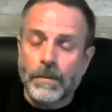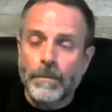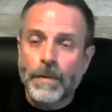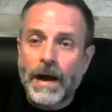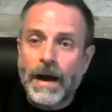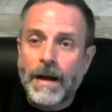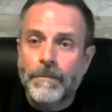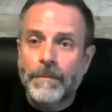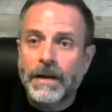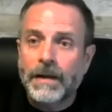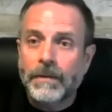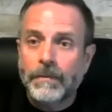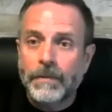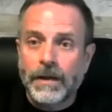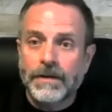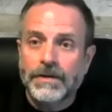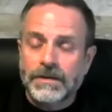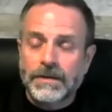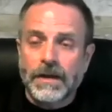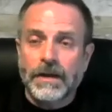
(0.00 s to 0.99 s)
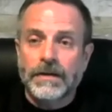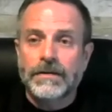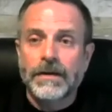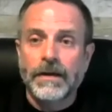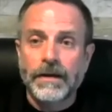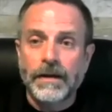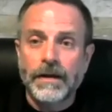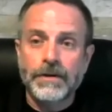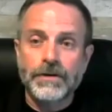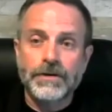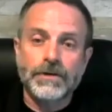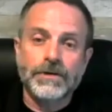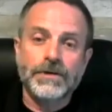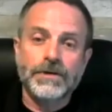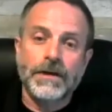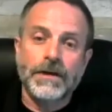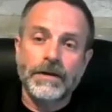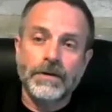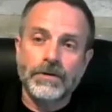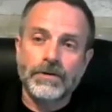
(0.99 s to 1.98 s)
popping because it's got tight edges,
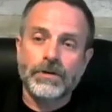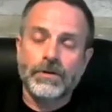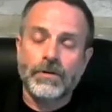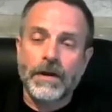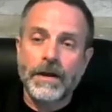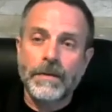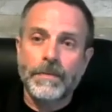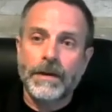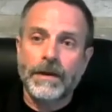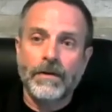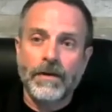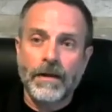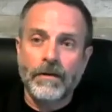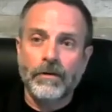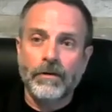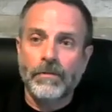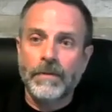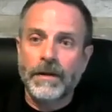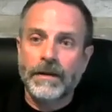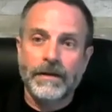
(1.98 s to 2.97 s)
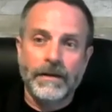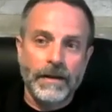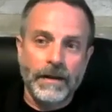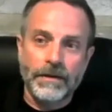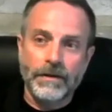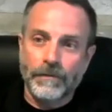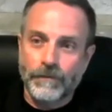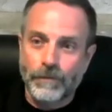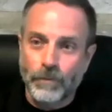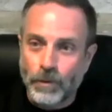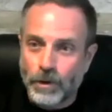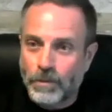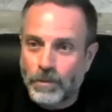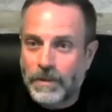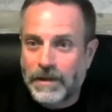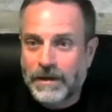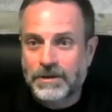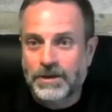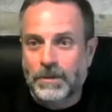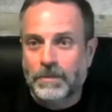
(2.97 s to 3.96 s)
and then you're scraping your element, and then your foil
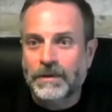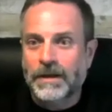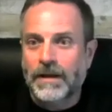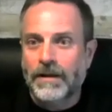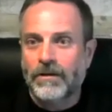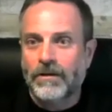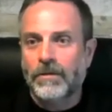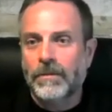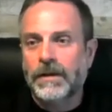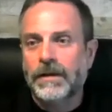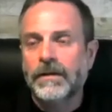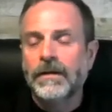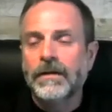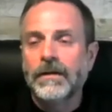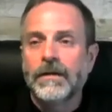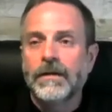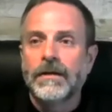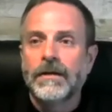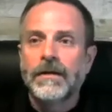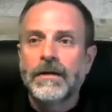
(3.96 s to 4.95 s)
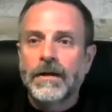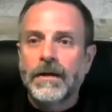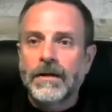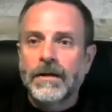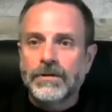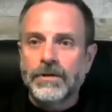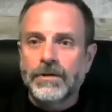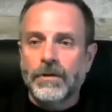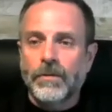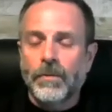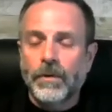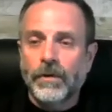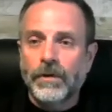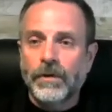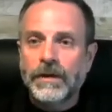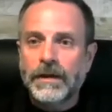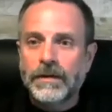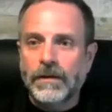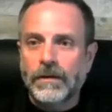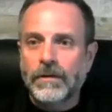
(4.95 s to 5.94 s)
picks up that element. So you really
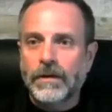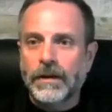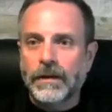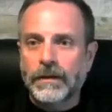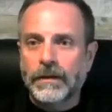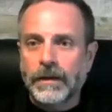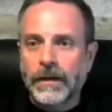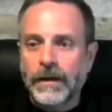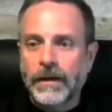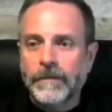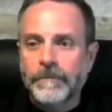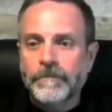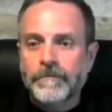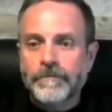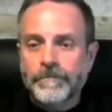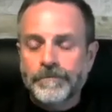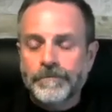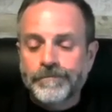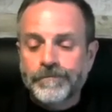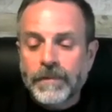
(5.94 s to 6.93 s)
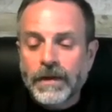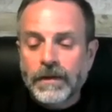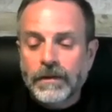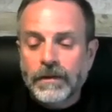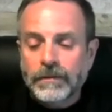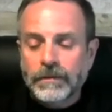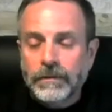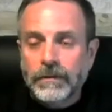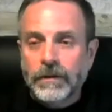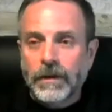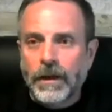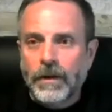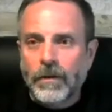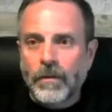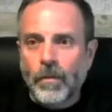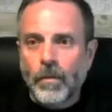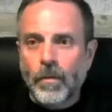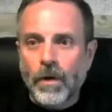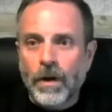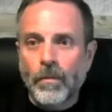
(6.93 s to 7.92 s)
need to look at that.
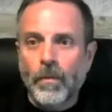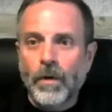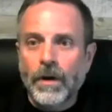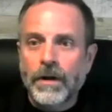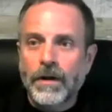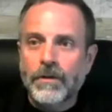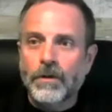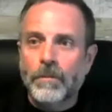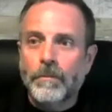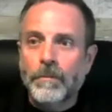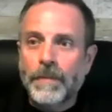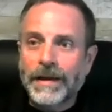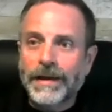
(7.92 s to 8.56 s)
And one other big